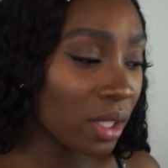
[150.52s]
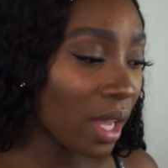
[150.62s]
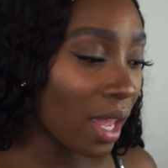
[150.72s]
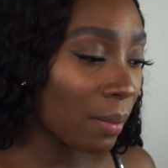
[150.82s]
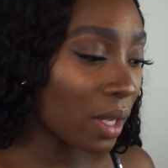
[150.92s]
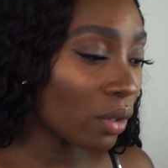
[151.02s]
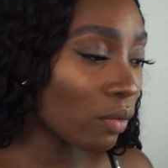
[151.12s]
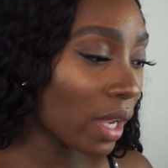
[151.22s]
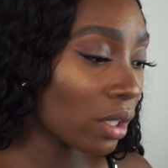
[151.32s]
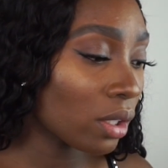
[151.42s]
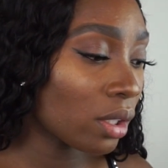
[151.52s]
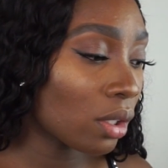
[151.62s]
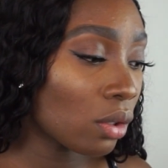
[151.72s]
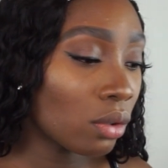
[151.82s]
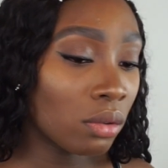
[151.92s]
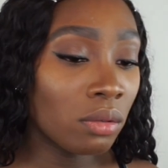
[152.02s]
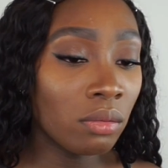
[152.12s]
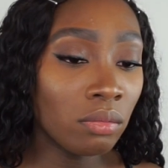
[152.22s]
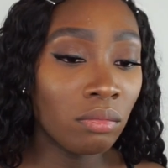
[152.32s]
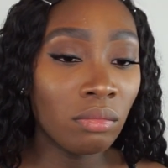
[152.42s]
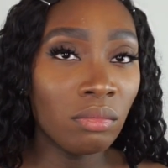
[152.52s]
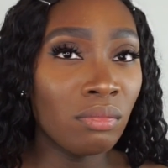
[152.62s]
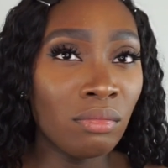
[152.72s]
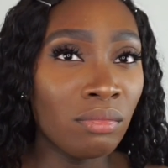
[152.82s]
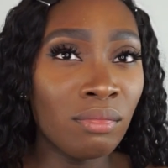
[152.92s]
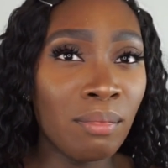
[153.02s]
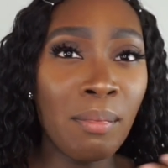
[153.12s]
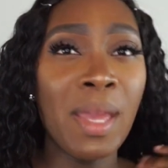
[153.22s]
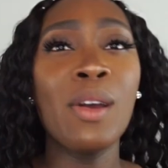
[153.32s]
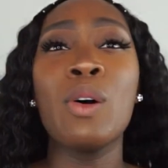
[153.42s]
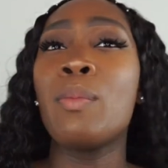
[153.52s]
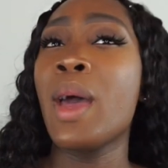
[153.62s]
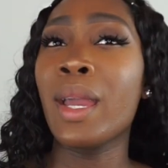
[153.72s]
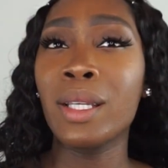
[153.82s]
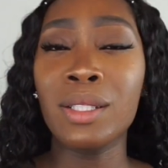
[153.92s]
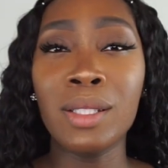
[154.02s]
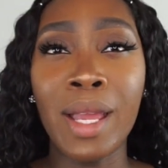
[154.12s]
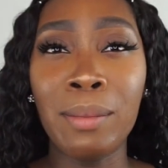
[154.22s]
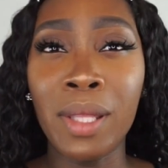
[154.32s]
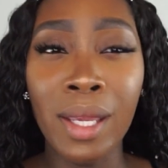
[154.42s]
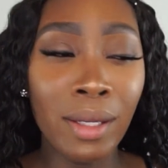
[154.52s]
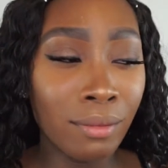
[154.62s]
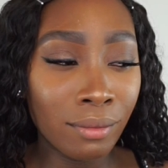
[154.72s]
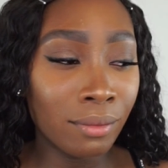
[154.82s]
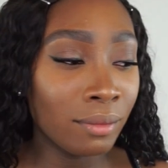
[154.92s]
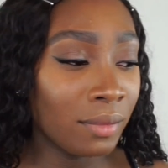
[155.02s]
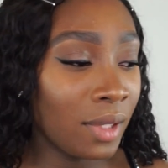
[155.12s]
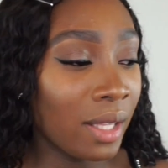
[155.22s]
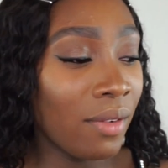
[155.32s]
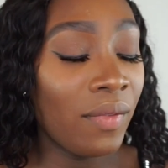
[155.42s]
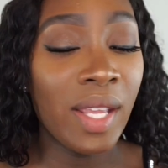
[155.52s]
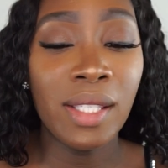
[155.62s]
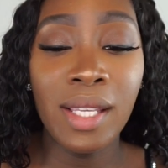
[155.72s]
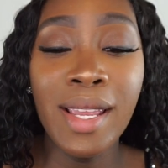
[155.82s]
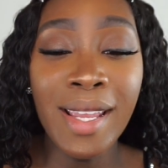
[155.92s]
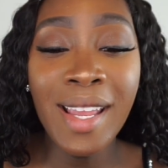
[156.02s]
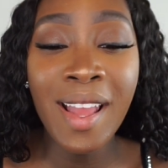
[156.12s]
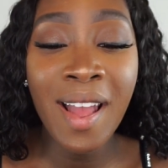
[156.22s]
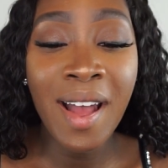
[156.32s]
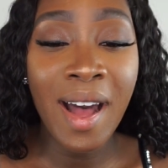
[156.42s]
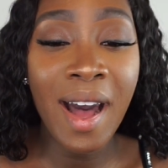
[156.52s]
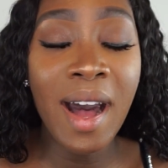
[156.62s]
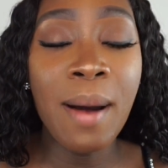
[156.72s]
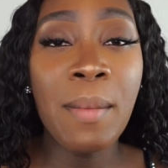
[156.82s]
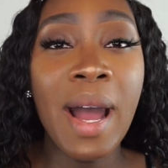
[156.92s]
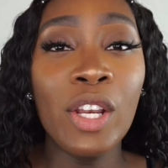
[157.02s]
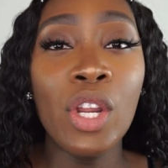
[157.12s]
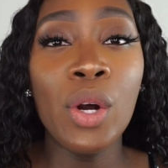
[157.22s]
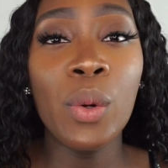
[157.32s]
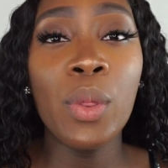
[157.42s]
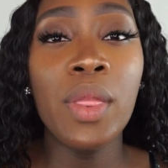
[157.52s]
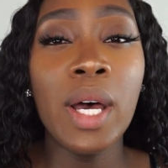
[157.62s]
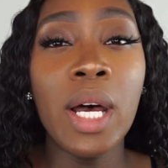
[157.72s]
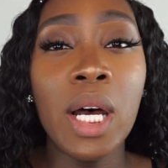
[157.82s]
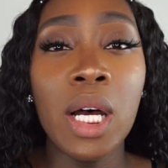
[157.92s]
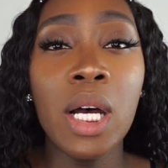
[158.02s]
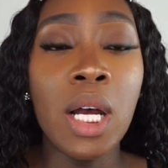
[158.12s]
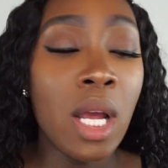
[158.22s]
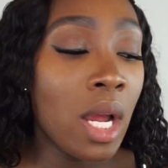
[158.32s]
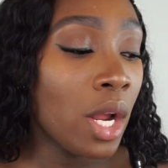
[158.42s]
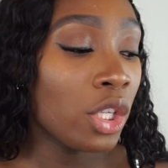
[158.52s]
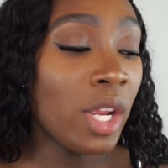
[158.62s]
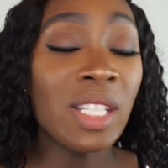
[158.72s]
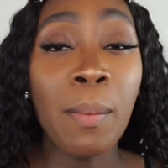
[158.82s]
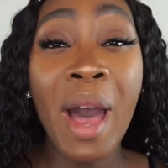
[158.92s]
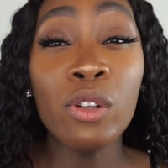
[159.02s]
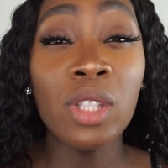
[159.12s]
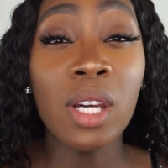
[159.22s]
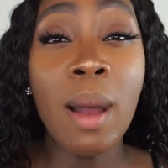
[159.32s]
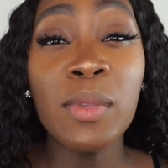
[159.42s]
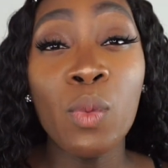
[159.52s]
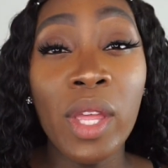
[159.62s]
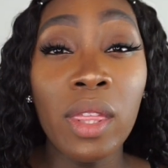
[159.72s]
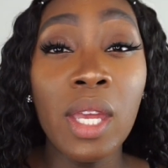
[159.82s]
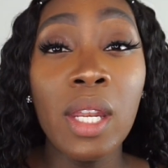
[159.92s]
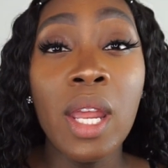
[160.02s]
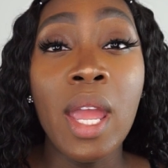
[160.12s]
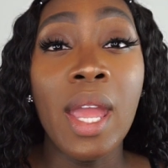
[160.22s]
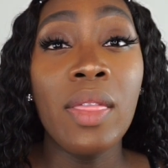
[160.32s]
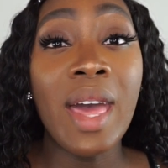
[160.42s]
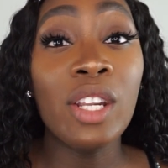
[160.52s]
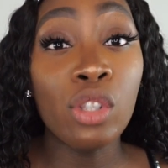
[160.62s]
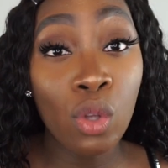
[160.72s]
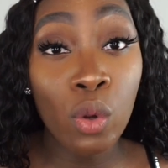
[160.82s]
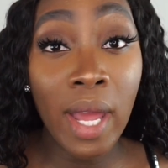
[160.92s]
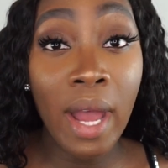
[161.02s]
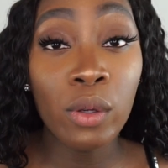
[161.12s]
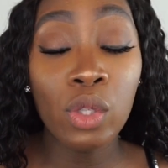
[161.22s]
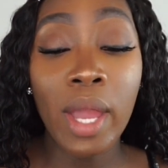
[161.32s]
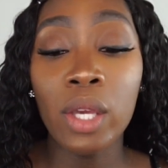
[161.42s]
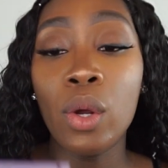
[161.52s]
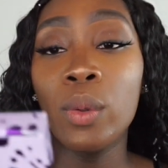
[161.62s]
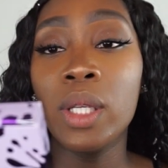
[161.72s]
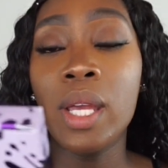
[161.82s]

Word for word: just came in a regular old mail package type thing. Nothing fancy. I know she has a pouch that comes with it, and that is sold out, so I could only